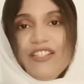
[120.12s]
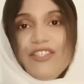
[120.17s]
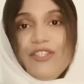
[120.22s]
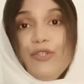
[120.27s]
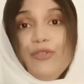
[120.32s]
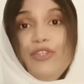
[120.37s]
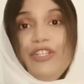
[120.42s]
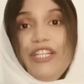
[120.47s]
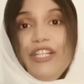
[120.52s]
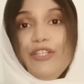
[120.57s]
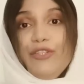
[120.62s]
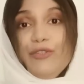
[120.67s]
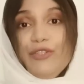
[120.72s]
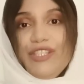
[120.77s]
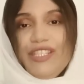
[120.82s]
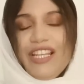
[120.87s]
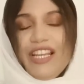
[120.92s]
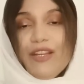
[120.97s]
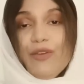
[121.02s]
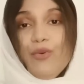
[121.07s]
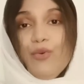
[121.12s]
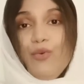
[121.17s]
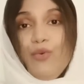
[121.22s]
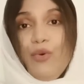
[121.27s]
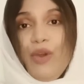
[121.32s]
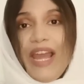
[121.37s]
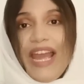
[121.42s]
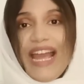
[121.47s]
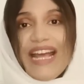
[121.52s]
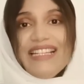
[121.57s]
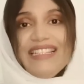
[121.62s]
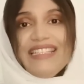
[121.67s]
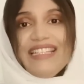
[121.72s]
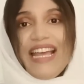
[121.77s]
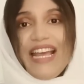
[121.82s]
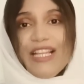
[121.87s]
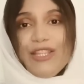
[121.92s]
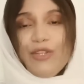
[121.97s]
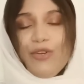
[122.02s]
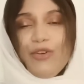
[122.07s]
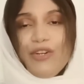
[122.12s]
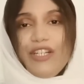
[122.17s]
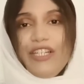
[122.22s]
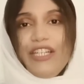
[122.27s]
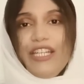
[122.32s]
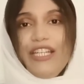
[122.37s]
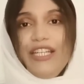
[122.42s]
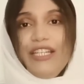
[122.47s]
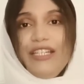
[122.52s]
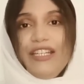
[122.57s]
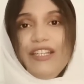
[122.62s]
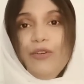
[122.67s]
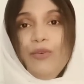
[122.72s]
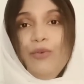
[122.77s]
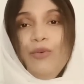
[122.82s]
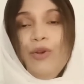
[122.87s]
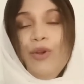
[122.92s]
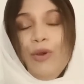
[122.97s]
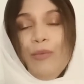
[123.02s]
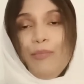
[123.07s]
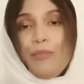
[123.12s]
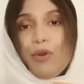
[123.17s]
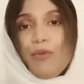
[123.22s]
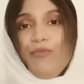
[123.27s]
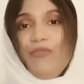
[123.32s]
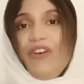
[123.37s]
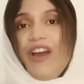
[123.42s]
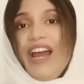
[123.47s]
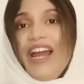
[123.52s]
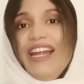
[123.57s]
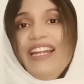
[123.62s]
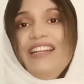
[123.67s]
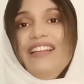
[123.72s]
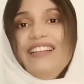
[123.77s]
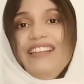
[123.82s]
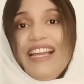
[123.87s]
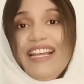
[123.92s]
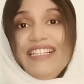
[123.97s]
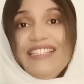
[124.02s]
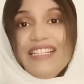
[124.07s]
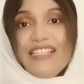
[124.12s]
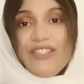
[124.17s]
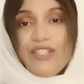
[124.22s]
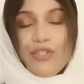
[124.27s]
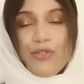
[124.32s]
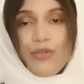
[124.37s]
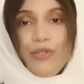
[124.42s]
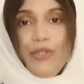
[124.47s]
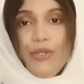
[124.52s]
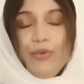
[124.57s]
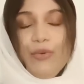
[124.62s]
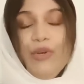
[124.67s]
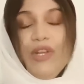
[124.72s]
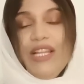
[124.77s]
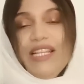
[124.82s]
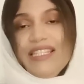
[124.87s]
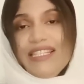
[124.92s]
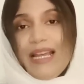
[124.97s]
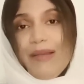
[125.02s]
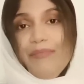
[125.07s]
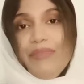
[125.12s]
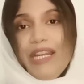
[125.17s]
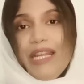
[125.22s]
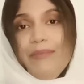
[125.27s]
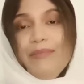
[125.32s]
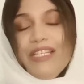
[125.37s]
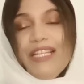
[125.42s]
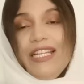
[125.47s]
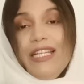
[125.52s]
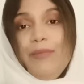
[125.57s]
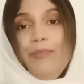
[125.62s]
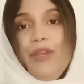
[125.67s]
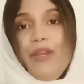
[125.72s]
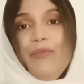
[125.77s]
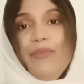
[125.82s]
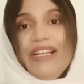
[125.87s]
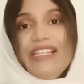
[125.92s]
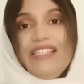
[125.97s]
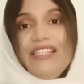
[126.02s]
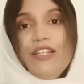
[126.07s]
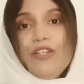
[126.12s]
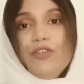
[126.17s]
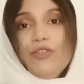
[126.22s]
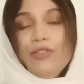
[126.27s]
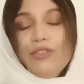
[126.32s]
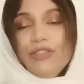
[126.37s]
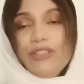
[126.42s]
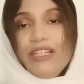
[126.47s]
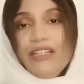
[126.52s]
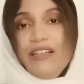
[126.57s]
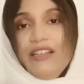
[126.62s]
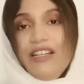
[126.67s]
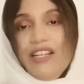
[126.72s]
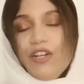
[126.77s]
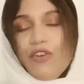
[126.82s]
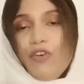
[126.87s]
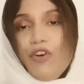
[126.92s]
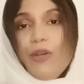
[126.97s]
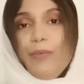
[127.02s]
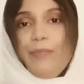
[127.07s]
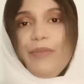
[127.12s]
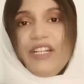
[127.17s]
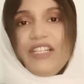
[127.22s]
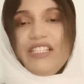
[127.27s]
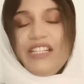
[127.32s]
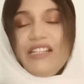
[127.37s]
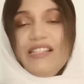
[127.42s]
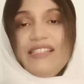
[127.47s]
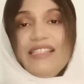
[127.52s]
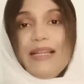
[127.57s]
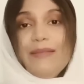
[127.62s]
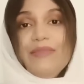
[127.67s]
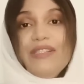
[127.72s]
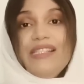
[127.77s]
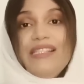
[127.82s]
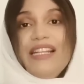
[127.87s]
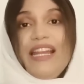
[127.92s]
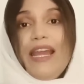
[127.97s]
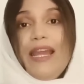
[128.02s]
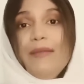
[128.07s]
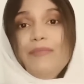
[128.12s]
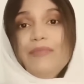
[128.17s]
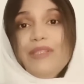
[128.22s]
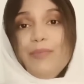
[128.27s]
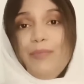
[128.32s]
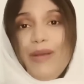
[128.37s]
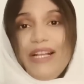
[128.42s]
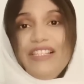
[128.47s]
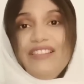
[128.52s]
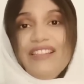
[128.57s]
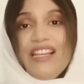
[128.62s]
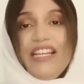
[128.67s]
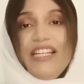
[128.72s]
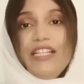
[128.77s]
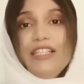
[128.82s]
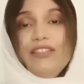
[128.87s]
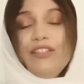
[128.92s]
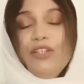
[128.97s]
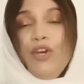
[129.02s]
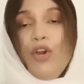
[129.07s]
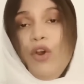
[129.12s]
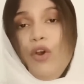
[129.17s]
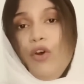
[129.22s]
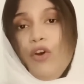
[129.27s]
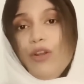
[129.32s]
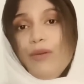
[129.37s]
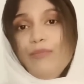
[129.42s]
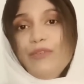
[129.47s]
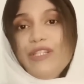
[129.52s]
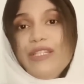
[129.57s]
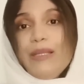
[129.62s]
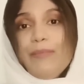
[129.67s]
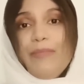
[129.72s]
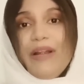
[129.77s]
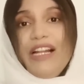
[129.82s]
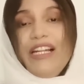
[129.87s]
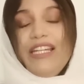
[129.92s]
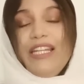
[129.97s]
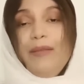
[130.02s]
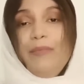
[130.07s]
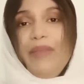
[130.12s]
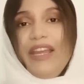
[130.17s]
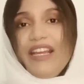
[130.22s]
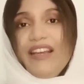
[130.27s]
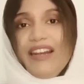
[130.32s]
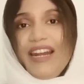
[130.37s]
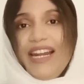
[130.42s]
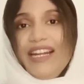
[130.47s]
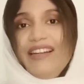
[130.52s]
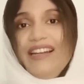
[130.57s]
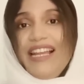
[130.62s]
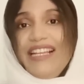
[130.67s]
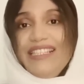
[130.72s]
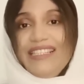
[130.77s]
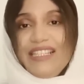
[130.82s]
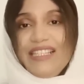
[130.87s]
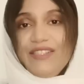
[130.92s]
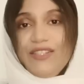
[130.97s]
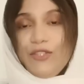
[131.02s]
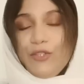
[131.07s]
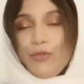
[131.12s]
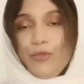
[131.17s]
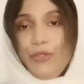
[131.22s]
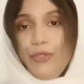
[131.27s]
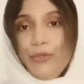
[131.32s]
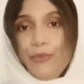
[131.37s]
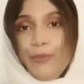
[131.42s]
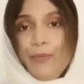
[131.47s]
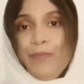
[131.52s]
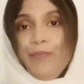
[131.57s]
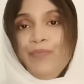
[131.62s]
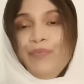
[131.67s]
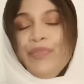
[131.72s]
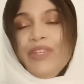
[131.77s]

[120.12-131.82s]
you need to check who has the authority to provide license to you. Sometimes it may vested onto the corporation. Sometimes panchayat or municipality may grant license to you.